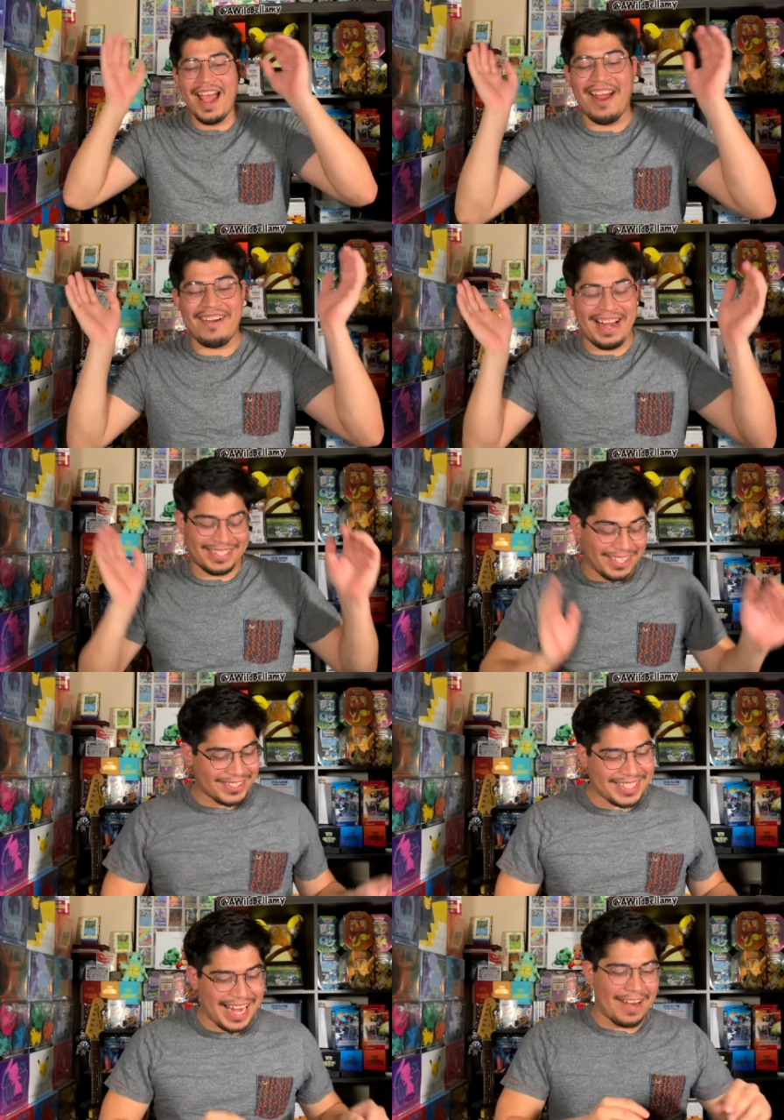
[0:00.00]
Alright, so
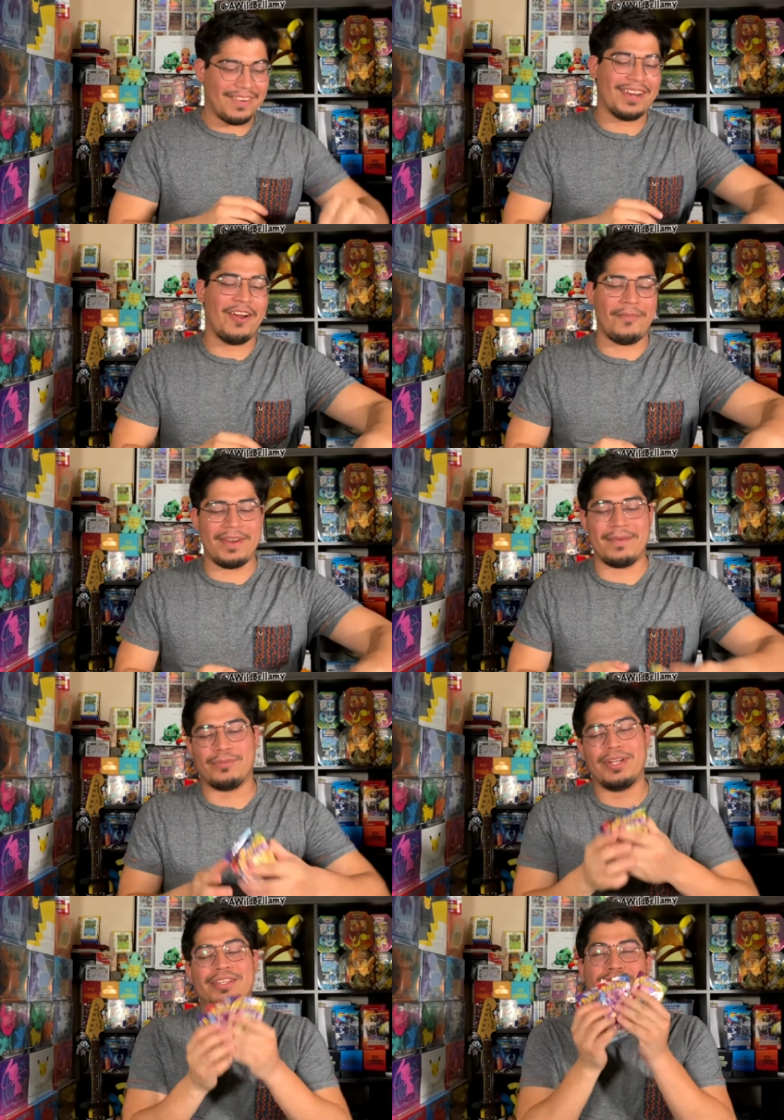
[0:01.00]
today we're going to open up
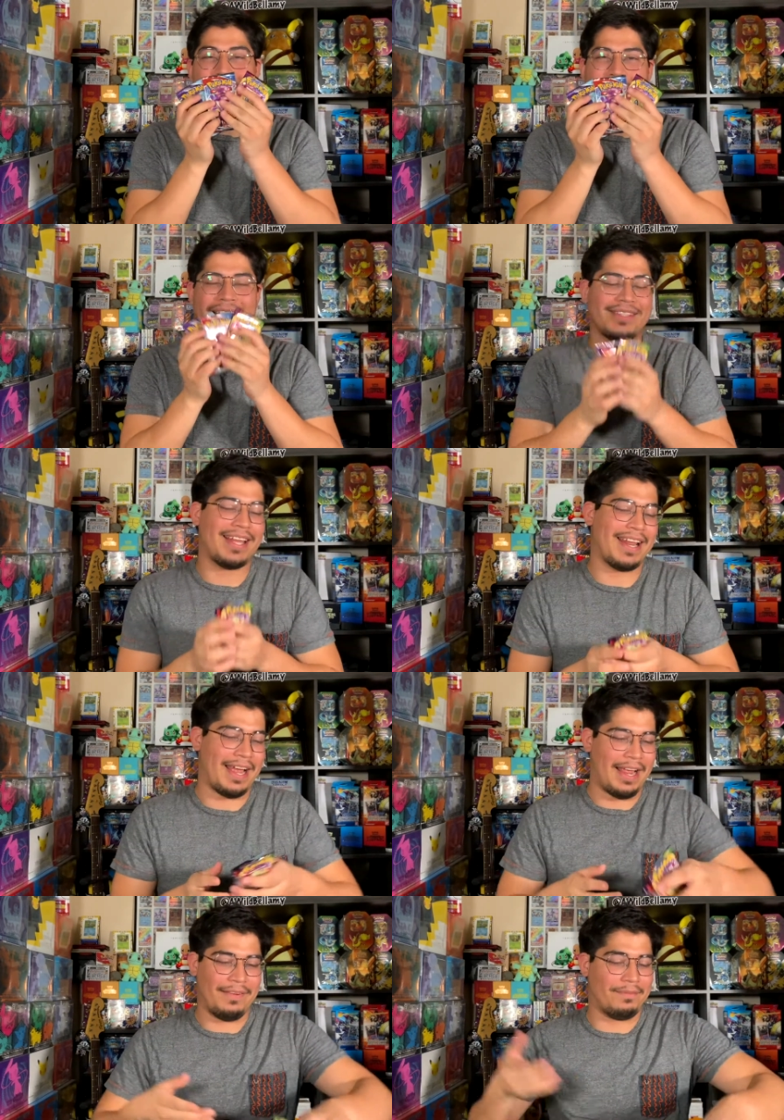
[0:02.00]
three loose packs that
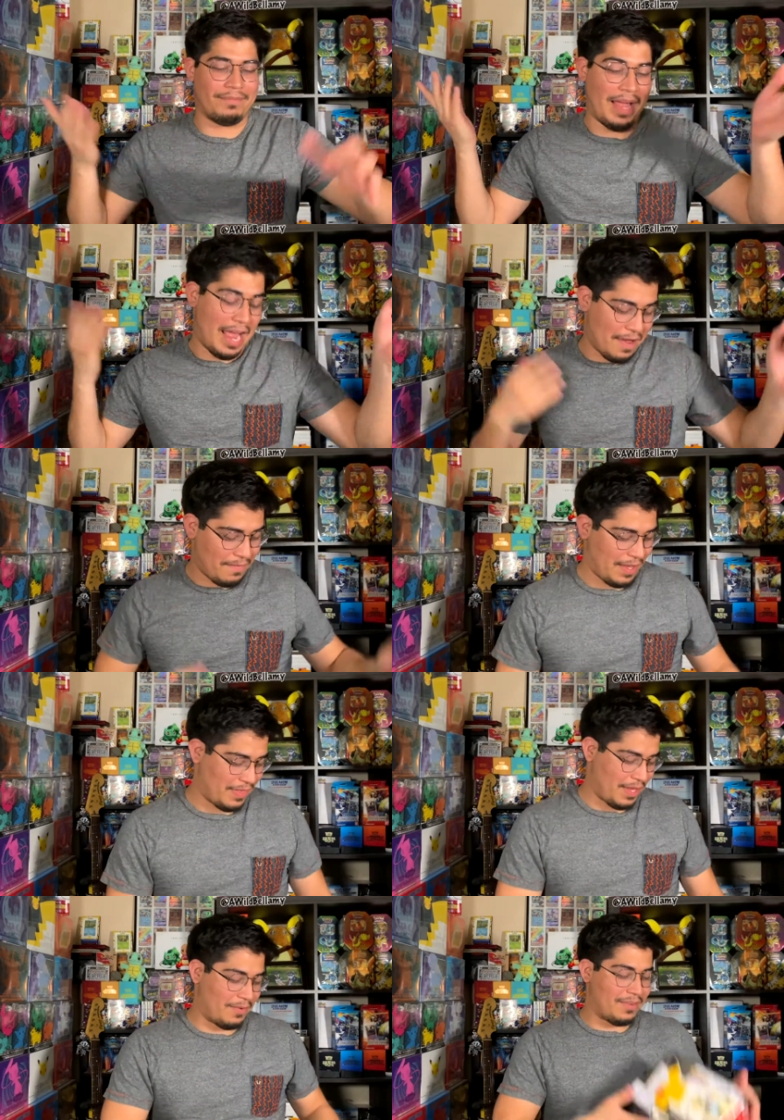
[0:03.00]
I have,
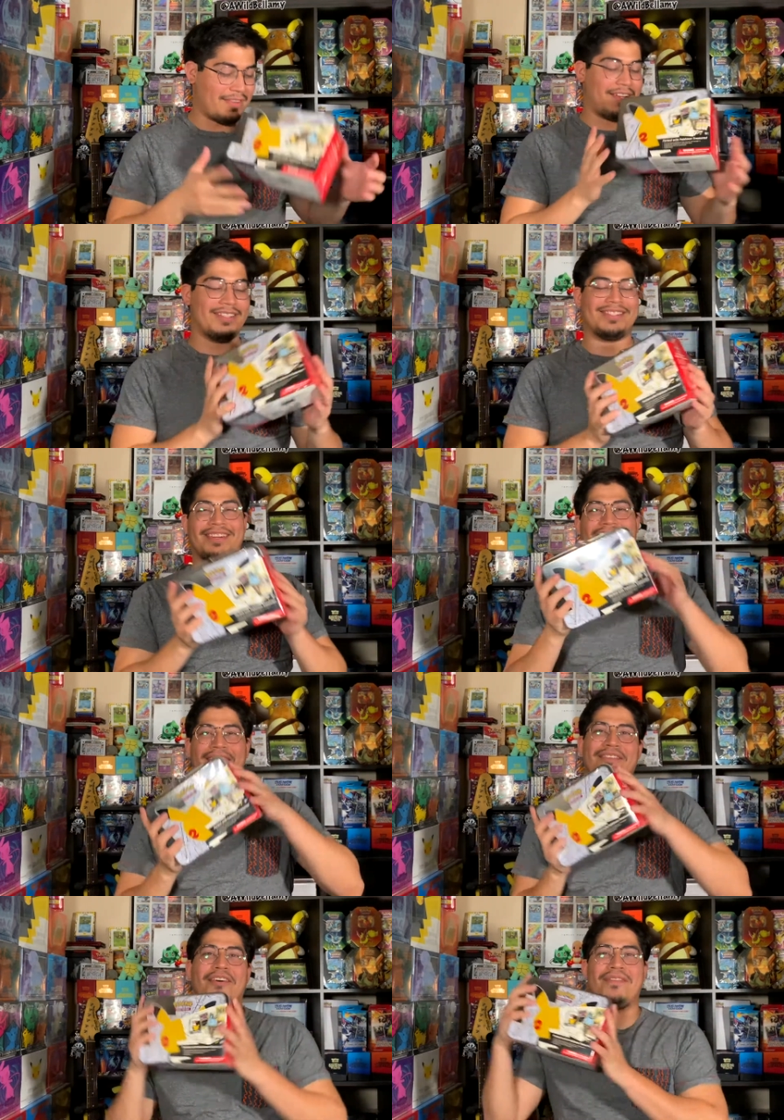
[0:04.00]
and then also
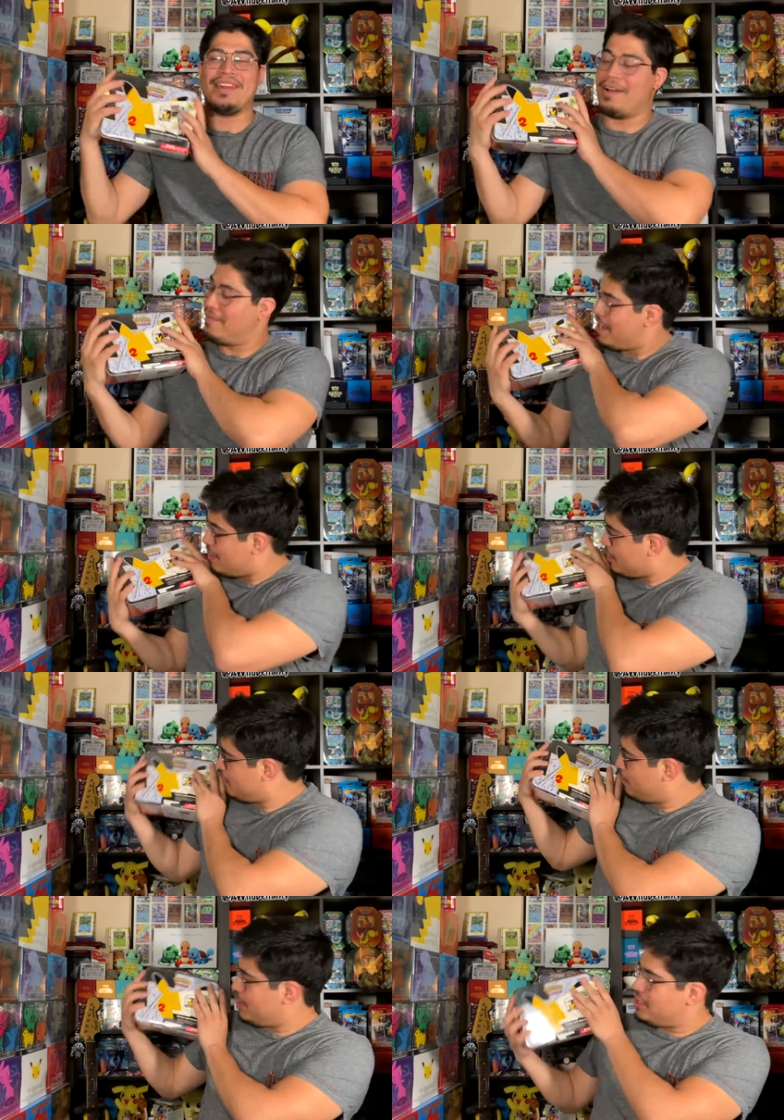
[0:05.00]
I'm going to open up
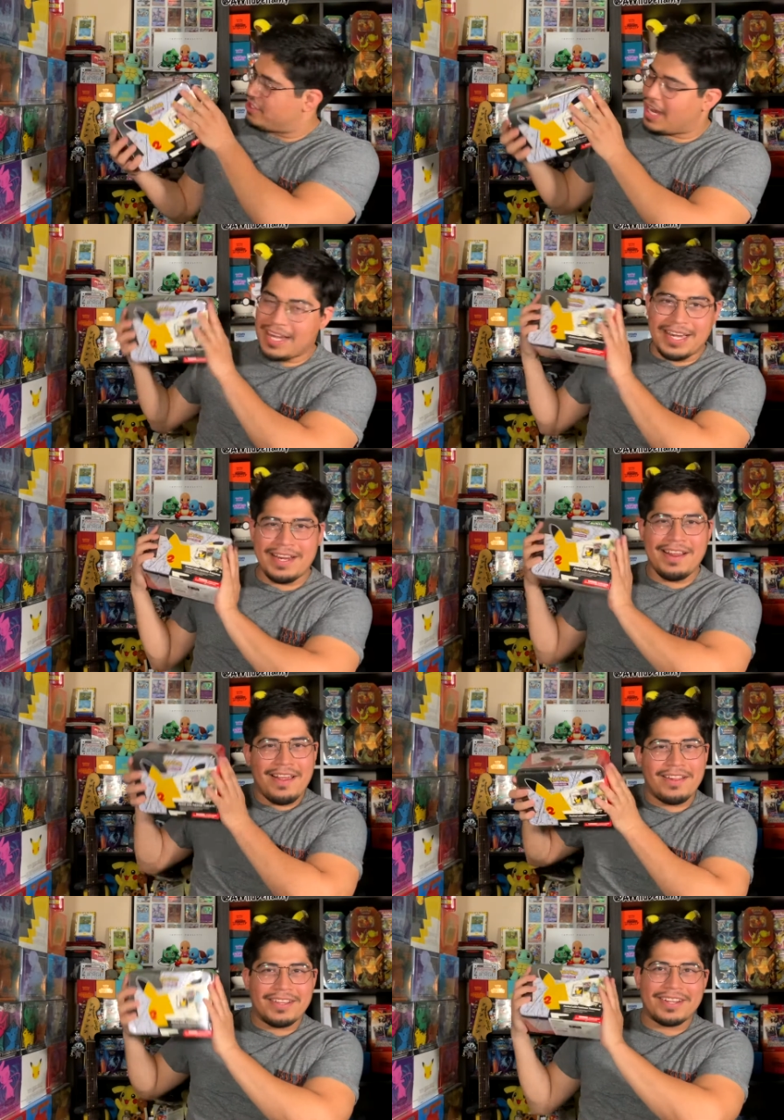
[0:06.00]
this really shiny,
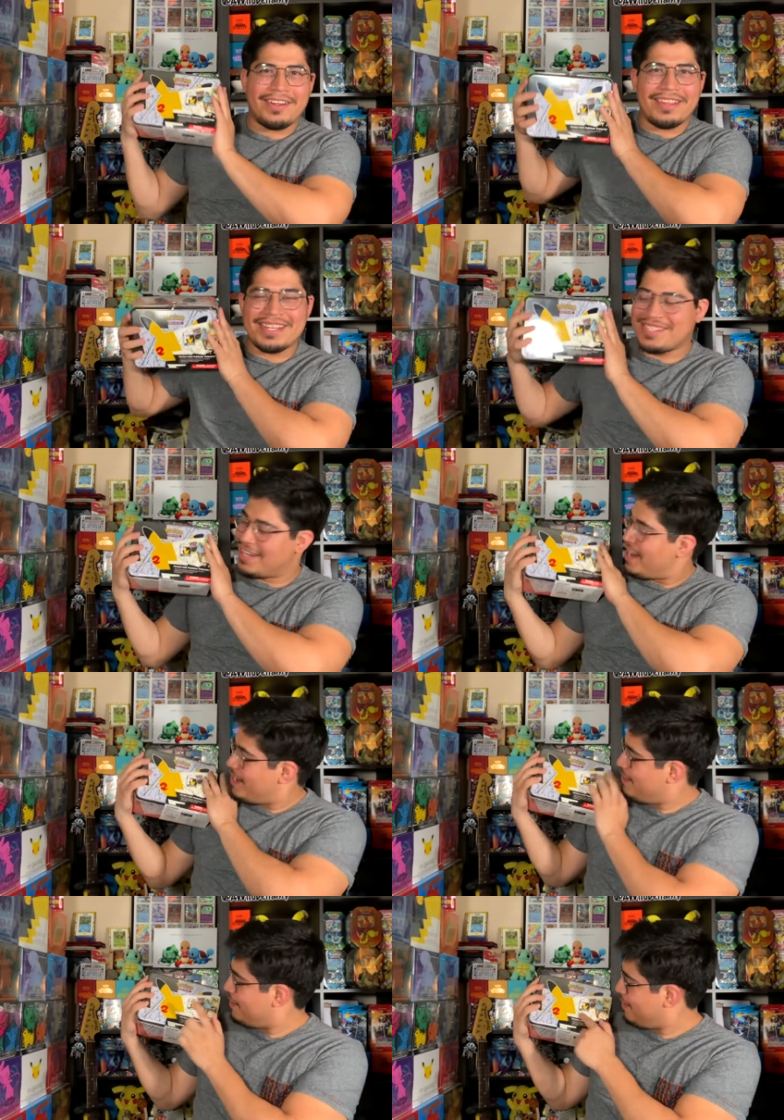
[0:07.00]
look at all that
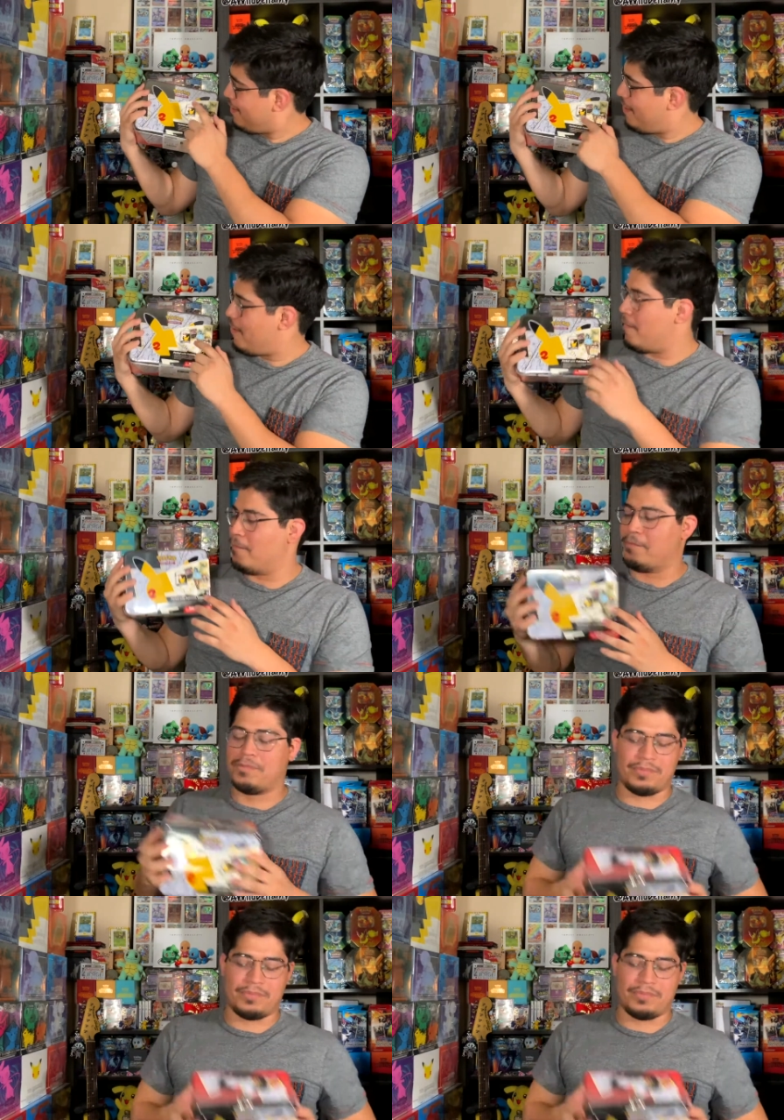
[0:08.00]
shine, um,